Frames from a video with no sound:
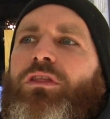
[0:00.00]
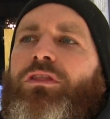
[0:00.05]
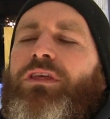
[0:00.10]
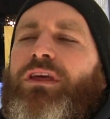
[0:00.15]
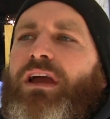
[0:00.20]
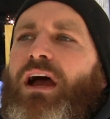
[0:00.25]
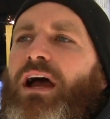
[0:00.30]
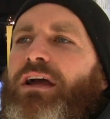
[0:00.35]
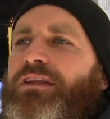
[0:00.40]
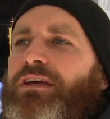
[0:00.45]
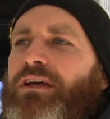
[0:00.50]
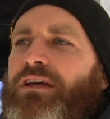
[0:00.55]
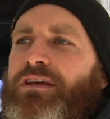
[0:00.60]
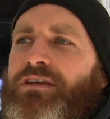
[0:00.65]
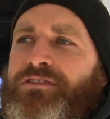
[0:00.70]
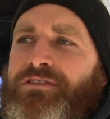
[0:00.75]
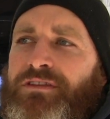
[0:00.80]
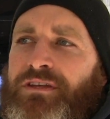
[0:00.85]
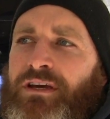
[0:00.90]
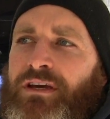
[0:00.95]
The idea
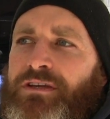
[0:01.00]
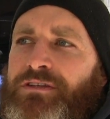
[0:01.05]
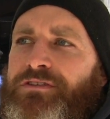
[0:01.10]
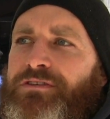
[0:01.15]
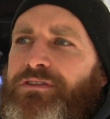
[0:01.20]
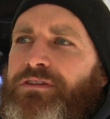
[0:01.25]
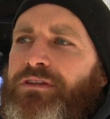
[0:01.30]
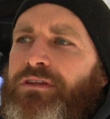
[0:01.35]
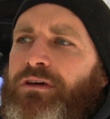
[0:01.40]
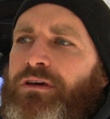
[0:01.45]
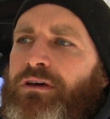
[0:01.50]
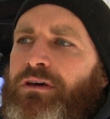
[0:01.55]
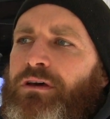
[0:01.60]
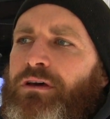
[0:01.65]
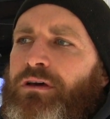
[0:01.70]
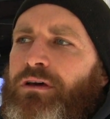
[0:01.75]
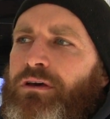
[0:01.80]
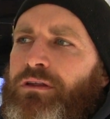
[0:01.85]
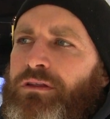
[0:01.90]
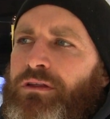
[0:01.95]
is this:
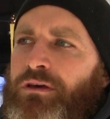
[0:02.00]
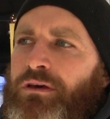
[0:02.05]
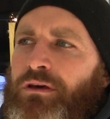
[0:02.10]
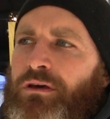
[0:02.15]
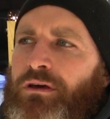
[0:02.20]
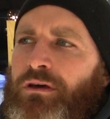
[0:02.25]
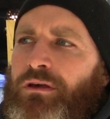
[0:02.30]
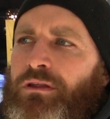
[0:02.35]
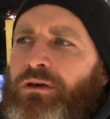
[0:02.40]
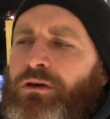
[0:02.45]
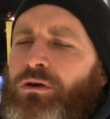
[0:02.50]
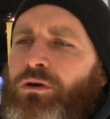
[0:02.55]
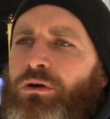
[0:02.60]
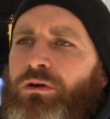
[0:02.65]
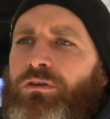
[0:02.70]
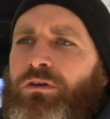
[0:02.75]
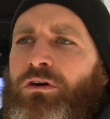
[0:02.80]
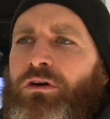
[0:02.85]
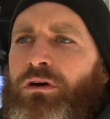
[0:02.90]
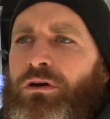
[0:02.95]

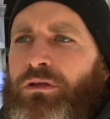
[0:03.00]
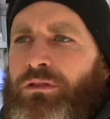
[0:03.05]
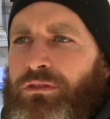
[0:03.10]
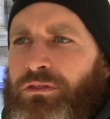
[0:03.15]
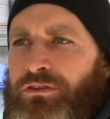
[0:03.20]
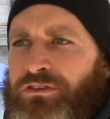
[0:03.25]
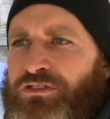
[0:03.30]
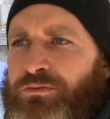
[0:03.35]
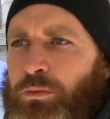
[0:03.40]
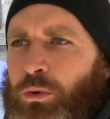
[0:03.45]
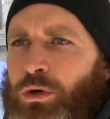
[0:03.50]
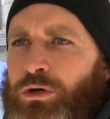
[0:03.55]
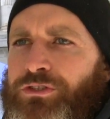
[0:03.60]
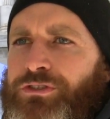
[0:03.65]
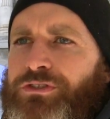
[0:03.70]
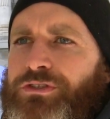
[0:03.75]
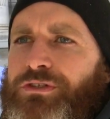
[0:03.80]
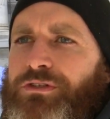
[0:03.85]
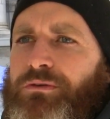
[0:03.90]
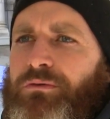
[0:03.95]
the
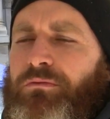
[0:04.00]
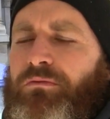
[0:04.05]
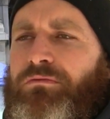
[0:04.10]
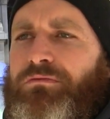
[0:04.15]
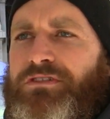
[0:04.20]
sports